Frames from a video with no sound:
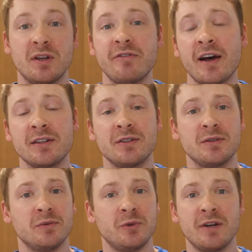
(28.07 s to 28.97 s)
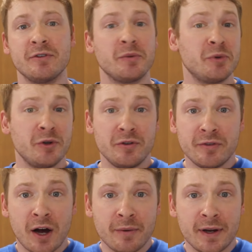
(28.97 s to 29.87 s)
In fact, whatever computer you've
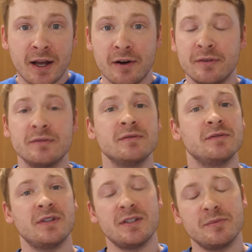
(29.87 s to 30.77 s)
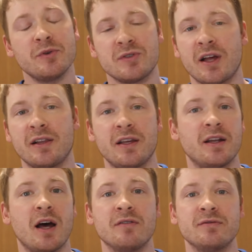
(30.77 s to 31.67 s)
got right now is most likely
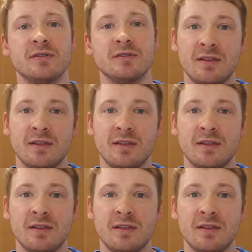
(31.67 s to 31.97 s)
enough.